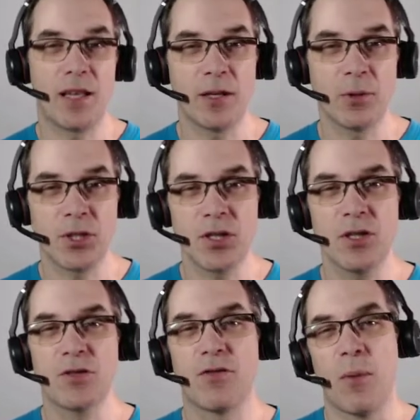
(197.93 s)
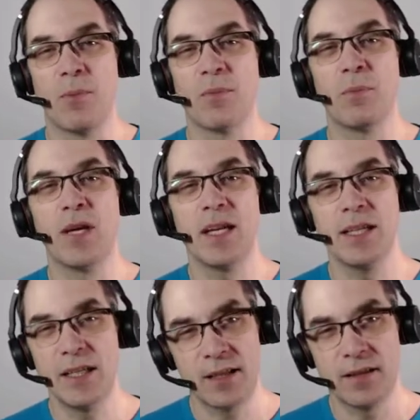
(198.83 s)
languages from
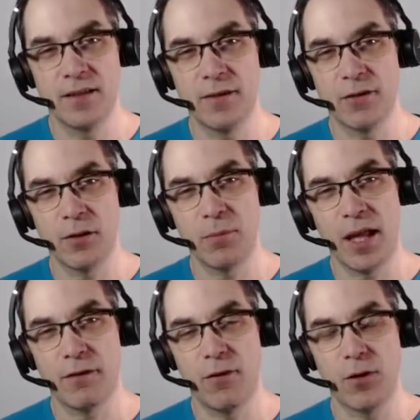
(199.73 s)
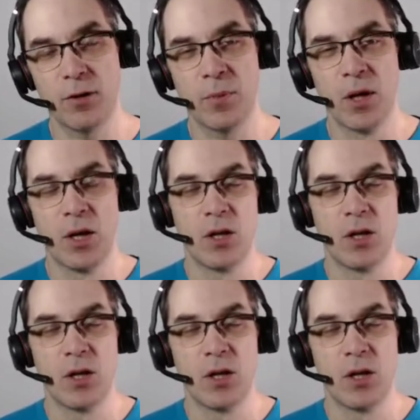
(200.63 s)
many different platforms.